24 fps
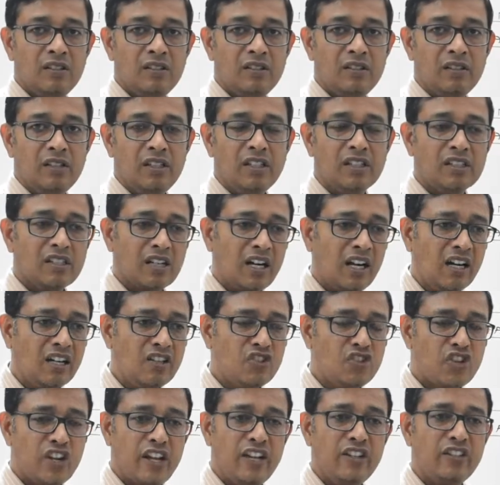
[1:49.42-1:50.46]
it can't
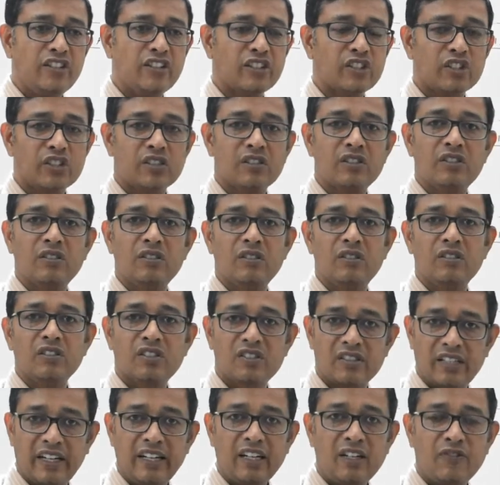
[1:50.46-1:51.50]
change its
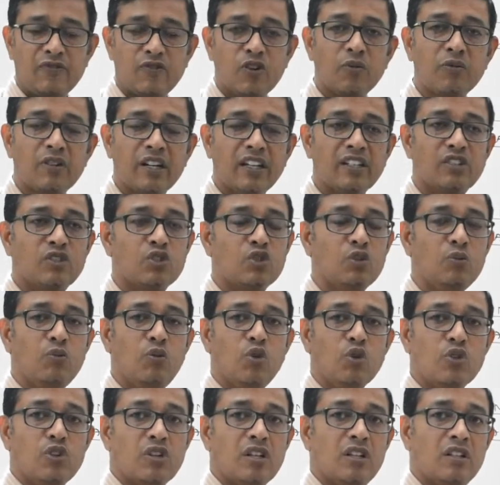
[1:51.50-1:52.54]
state from rest to
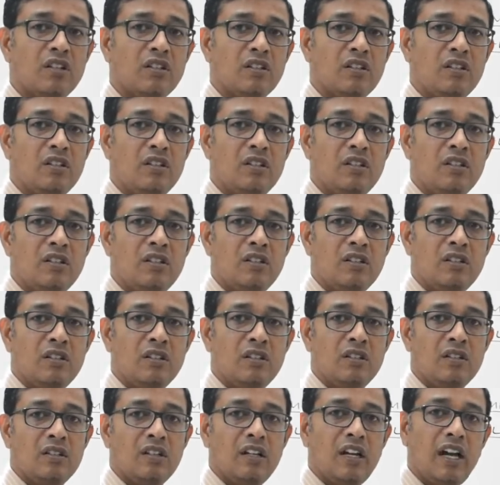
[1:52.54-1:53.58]
motion
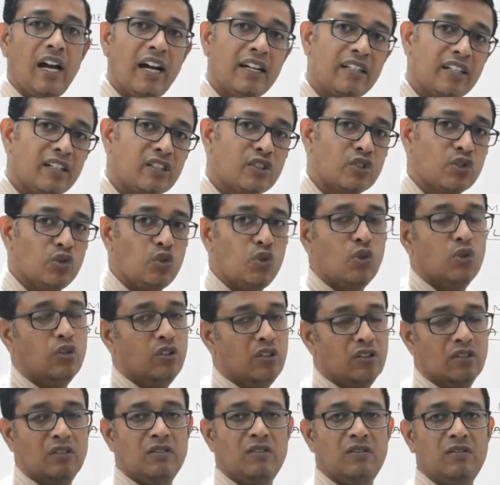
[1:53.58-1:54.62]
at its
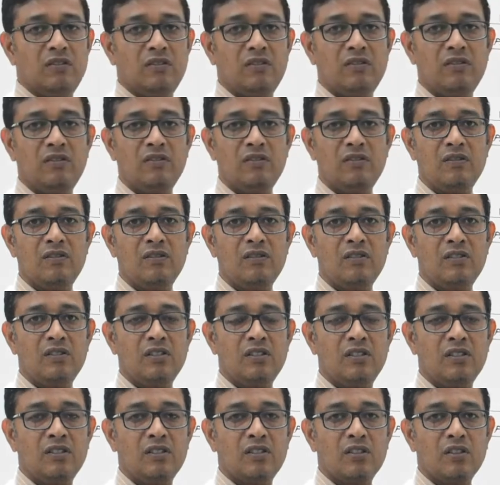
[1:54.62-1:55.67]
own.
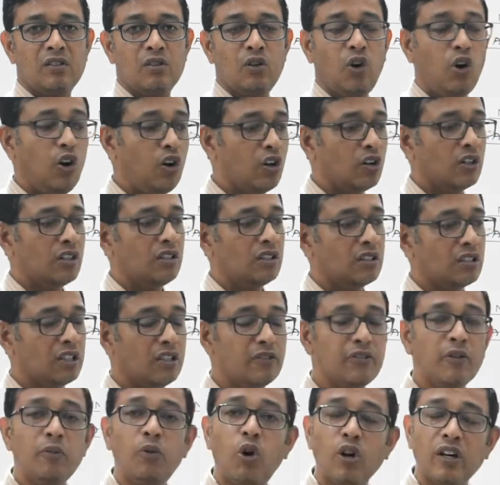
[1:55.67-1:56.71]
Or if
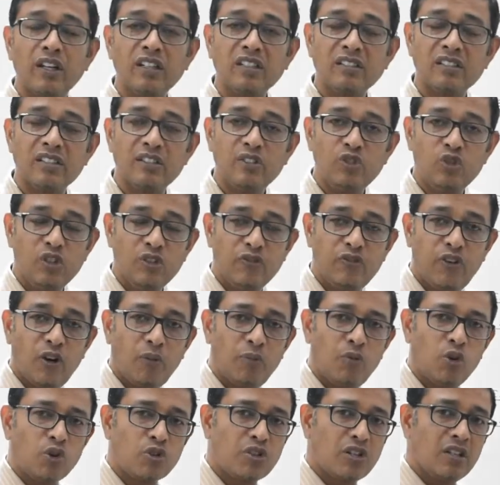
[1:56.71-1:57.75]
a body is in
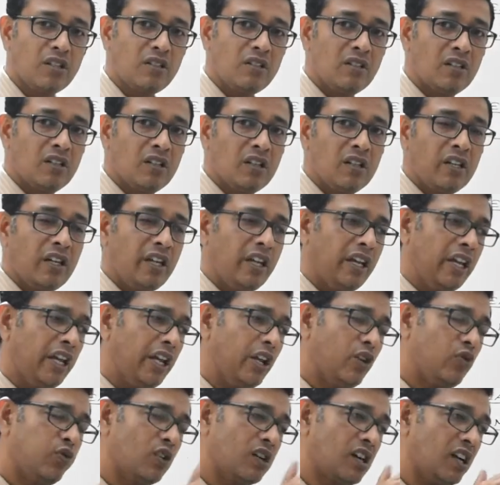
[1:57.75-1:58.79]
uniform motion,
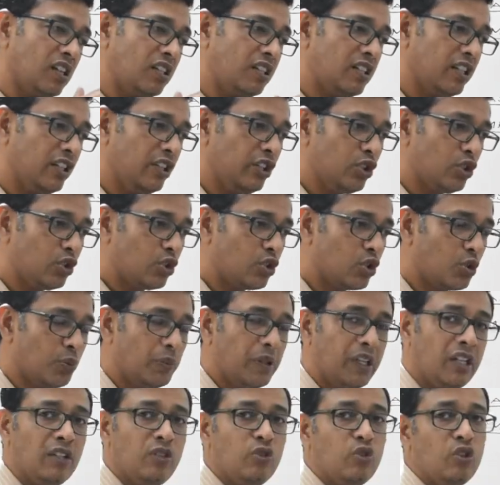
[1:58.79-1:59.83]
it will continue to be in